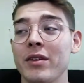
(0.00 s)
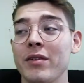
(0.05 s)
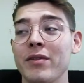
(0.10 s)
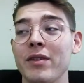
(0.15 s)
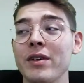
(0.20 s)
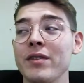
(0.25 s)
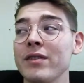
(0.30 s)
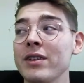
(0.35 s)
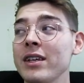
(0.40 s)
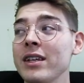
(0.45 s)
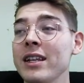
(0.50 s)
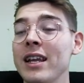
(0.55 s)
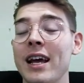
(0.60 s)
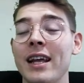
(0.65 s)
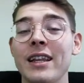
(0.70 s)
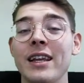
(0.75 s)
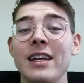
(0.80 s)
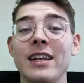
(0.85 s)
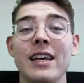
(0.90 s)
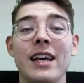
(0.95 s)
a 15,
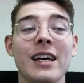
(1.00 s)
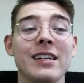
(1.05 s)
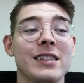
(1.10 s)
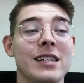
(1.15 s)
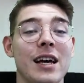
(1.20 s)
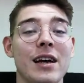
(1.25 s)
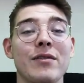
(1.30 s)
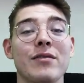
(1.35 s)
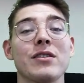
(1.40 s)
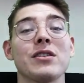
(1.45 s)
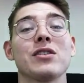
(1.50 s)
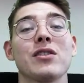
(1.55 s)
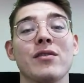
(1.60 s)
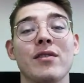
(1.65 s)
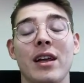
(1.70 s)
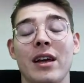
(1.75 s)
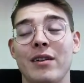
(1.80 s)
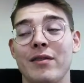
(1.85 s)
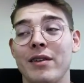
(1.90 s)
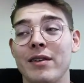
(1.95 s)
and then he has an average of
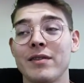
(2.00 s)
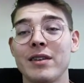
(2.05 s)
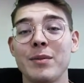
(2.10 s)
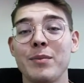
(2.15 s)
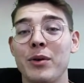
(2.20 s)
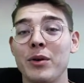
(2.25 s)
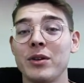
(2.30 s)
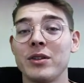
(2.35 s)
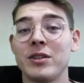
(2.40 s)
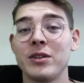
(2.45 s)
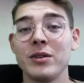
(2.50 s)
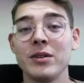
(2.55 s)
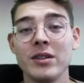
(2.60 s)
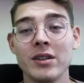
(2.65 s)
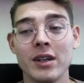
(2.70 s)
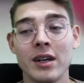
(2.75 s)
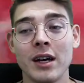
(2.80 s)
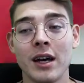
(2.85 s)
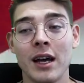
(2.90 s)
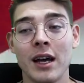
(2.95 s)
like 15.2,